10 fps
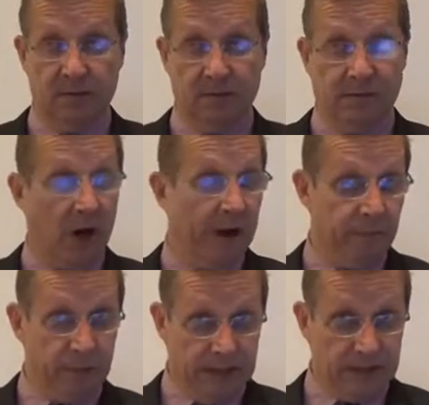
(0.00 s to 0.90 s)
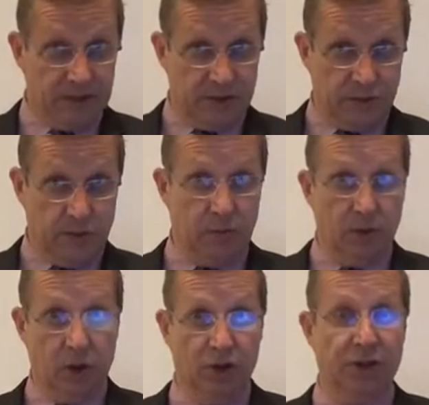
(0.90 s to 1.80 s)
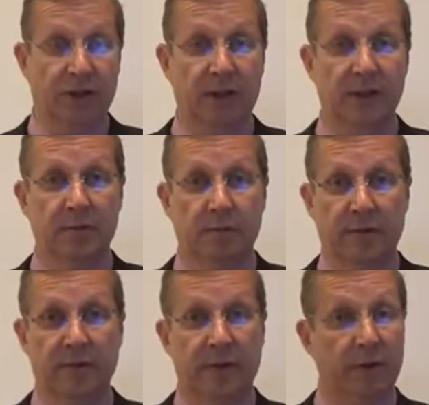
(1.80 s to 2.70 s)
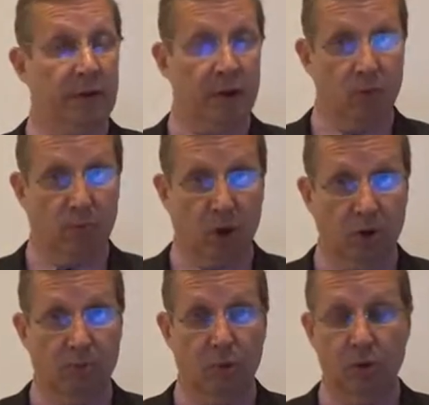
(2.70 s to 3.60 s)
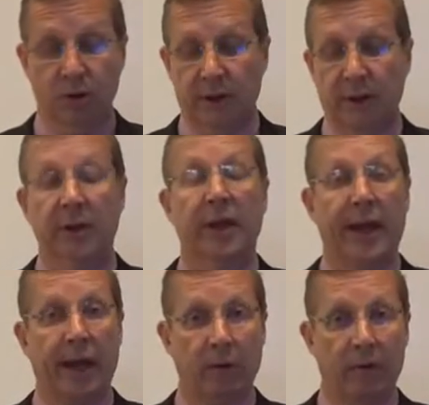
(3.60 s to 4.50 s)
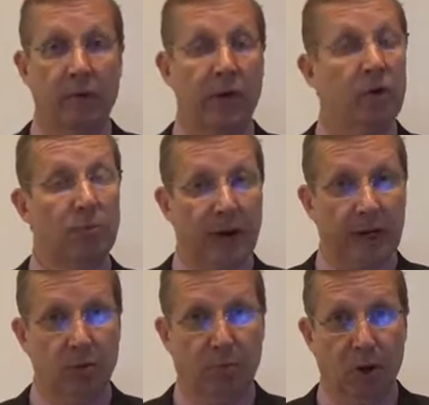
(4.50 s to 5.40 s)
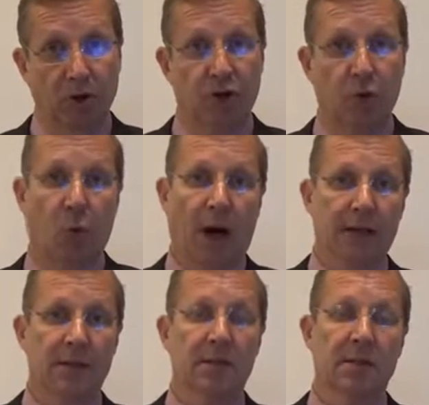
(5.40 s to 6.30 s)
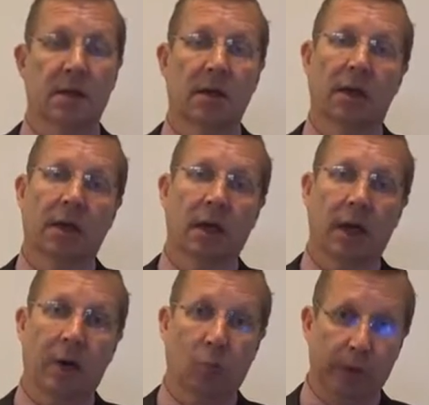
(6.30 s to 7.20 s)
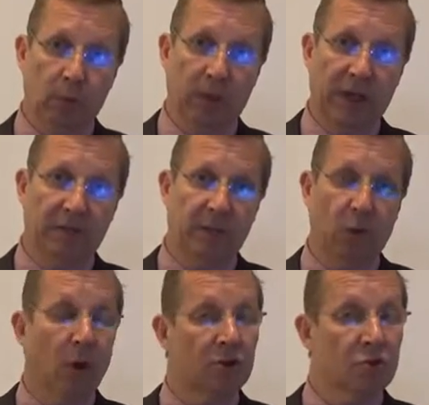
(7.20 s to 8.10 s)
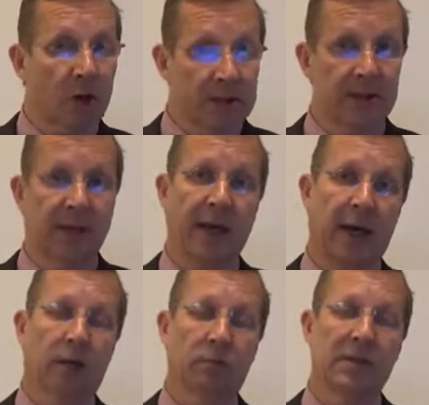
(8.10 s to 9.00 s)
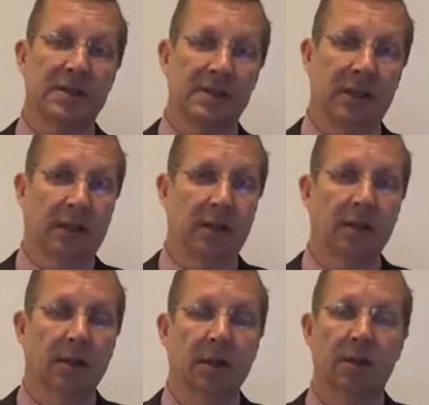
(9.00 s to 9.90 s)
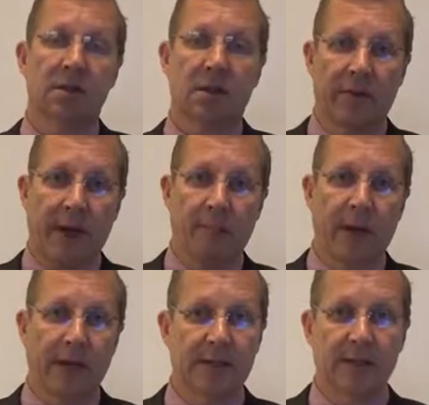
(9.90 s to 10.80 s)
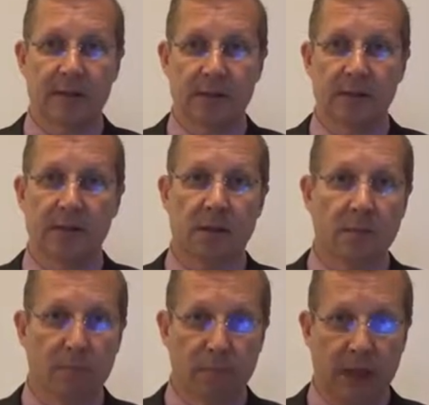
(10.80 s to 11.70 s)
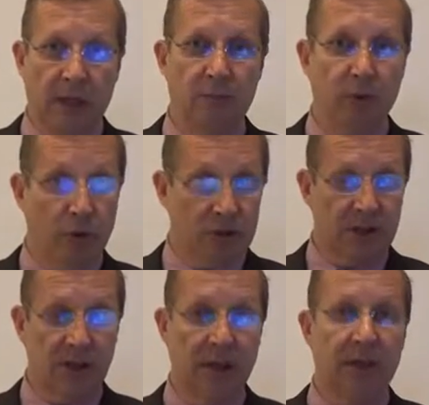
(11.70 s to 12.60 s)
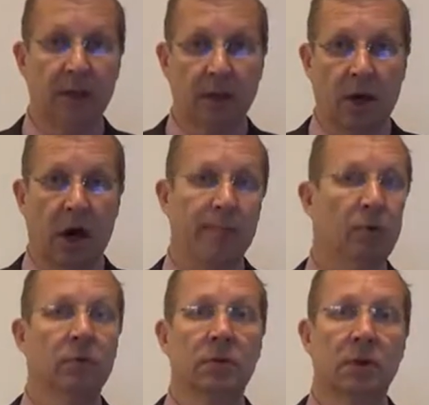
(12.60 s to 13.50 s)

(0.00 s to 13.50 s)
5 weeks to lodge these with the Rental Bond Board. However, when you pay your bond to us, we will give you a trust account receipt, so that makes me personally liable